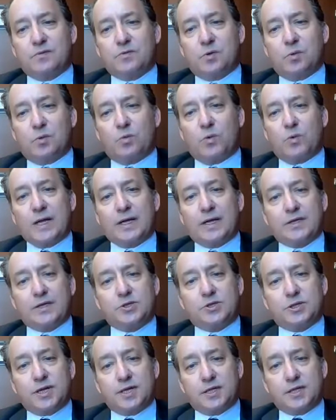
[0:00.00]
the
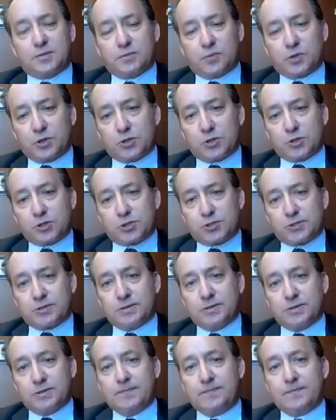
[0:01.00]
well-educated
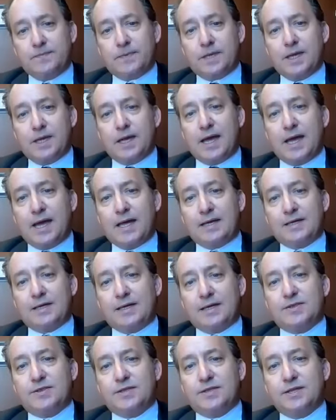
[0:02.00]
person. And
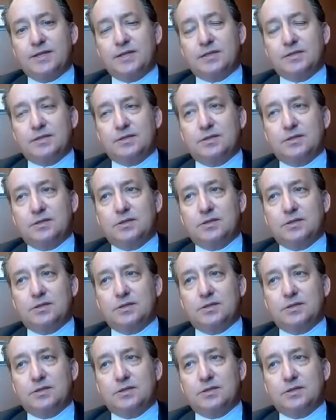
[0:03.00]
I think